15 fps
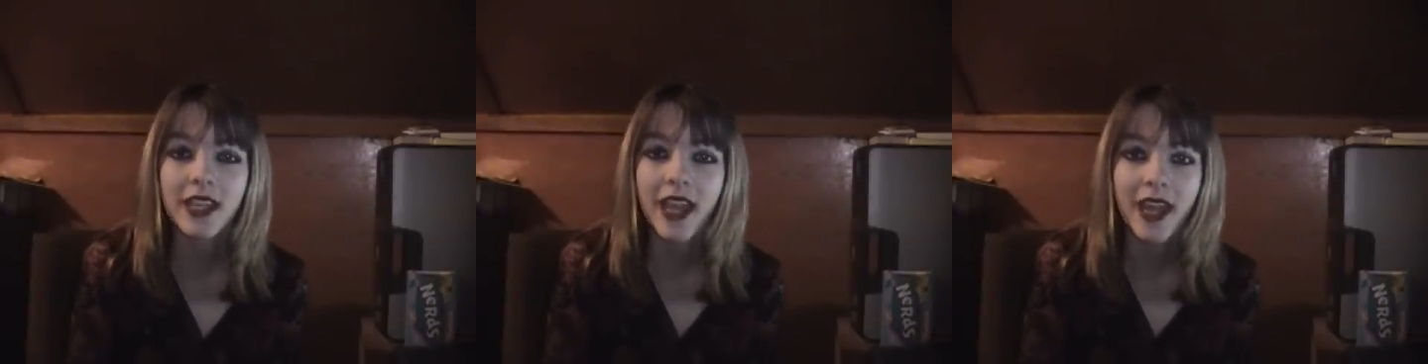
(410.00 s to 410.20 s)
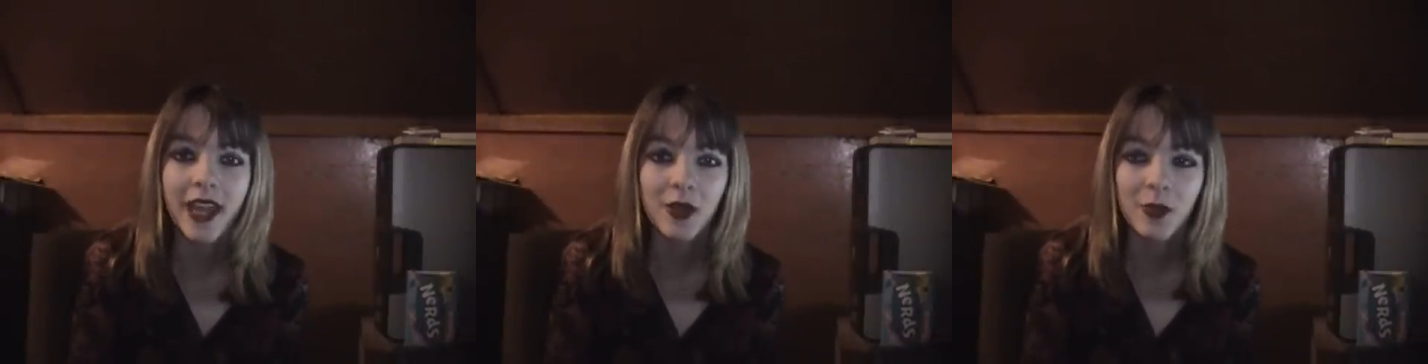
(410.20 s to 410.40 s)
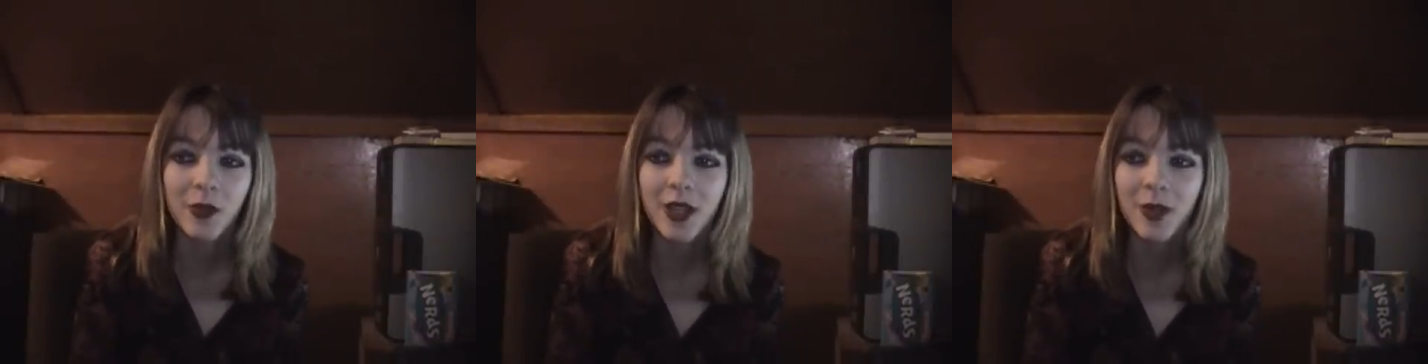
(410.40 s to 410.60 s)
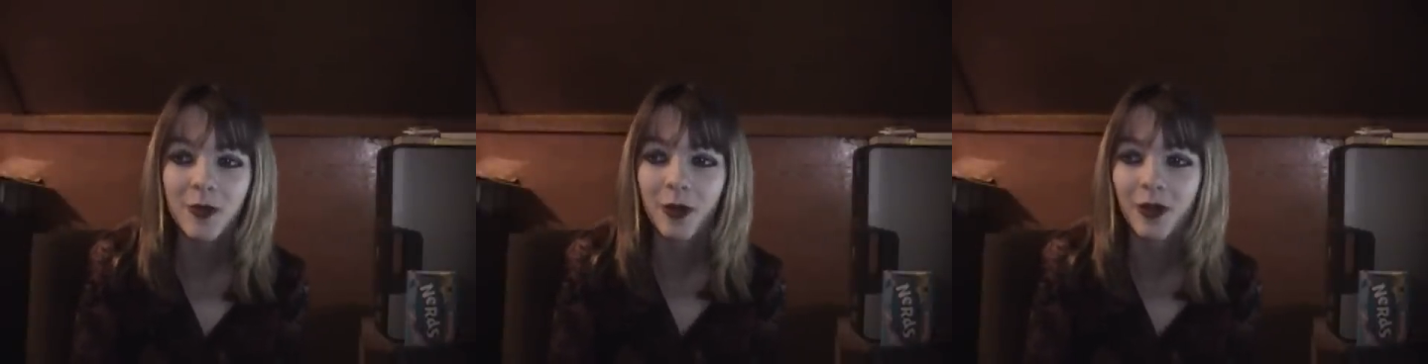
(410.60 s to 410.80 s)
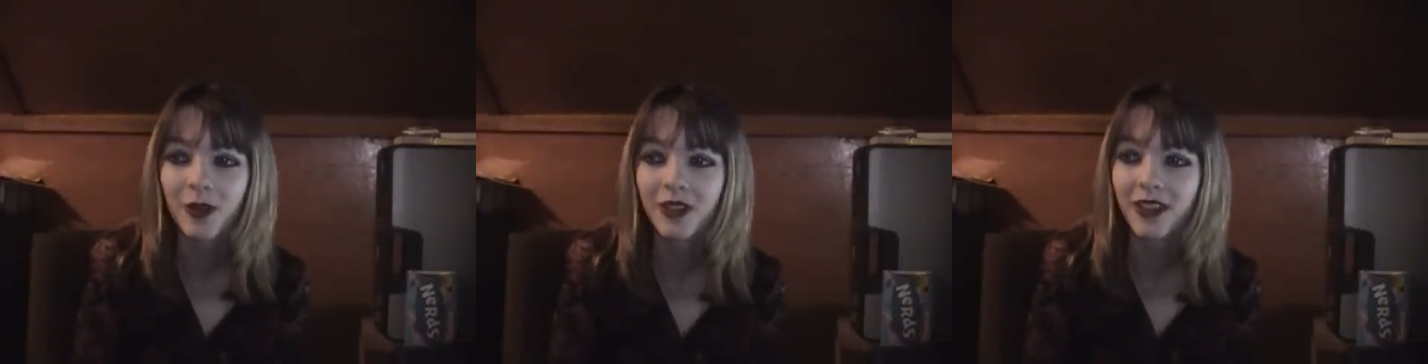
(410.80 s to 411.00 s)
sad
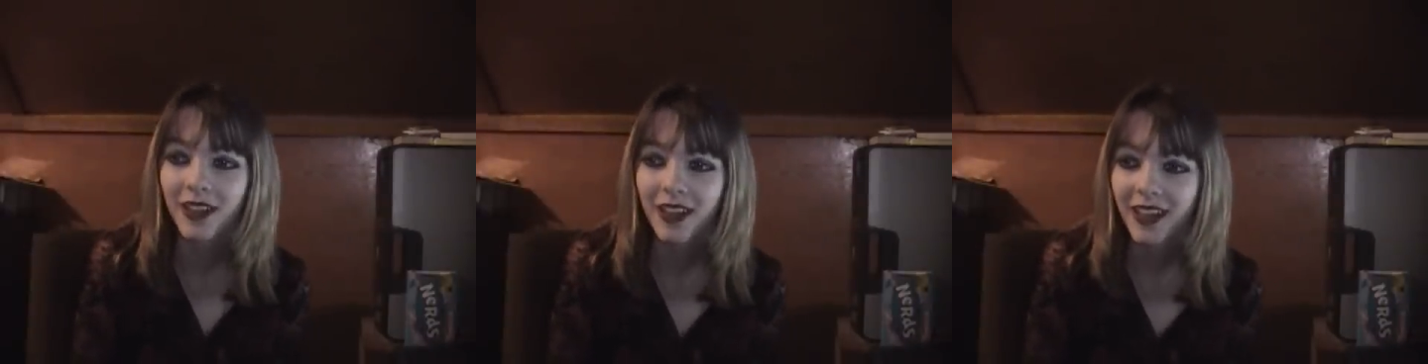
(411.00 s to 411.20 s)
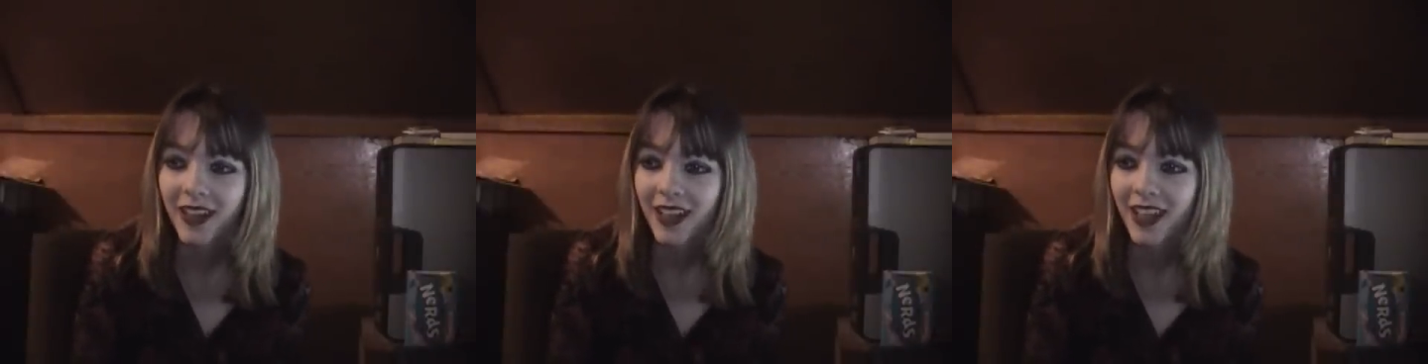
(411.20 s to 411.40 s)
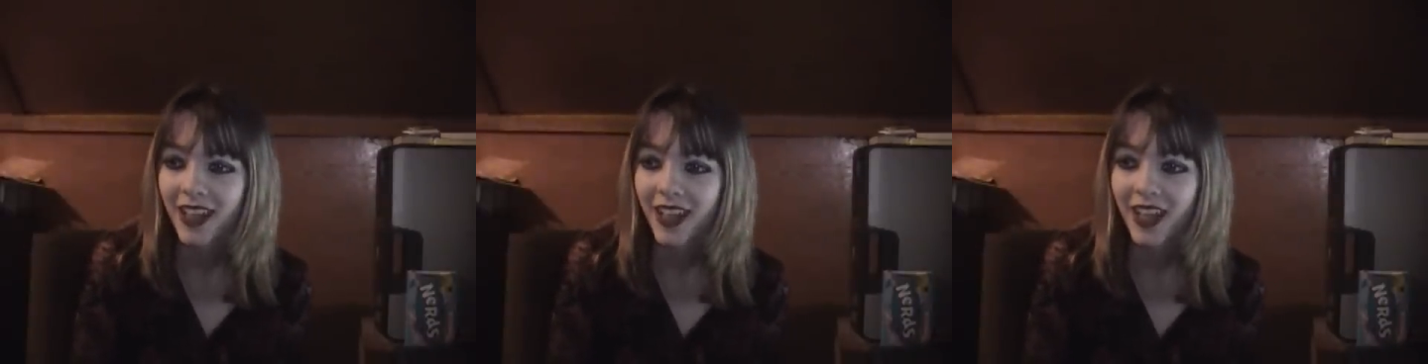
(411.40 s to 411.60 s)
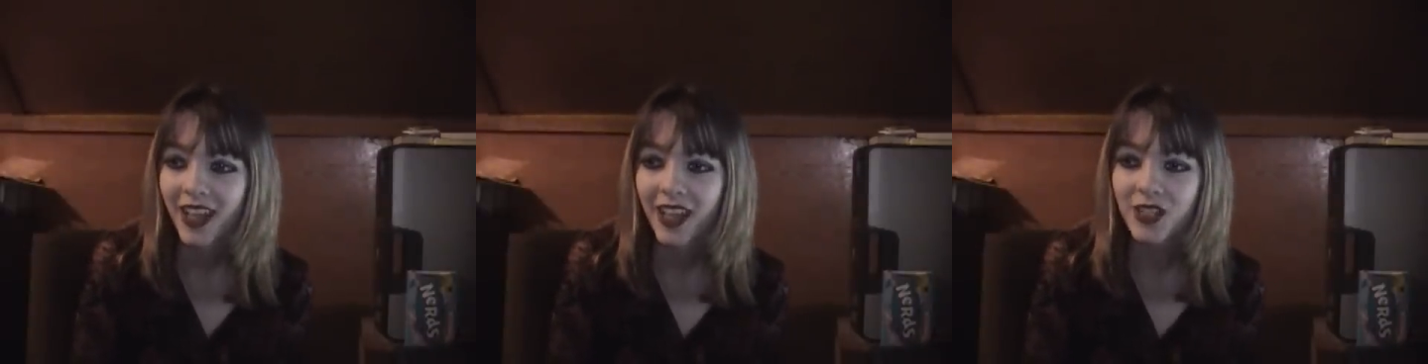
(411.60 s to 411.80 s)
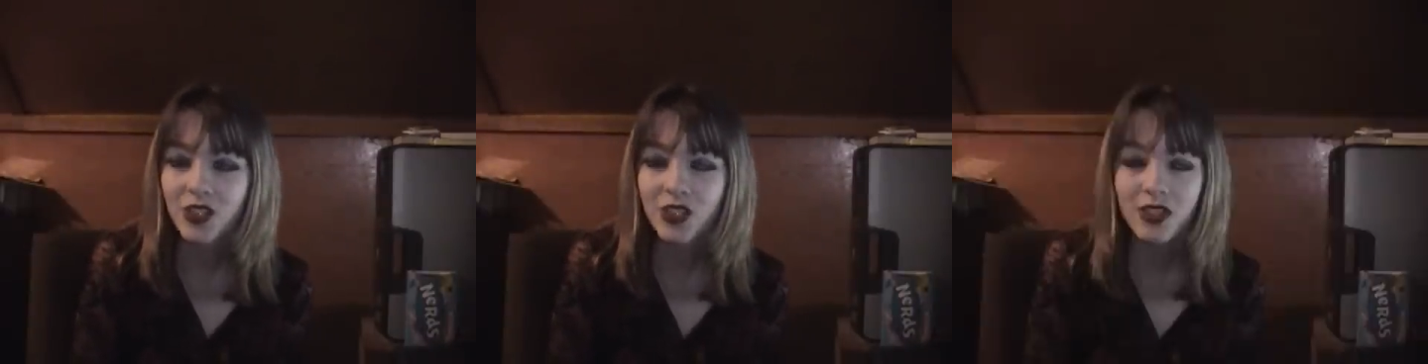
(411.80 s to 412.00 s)
people and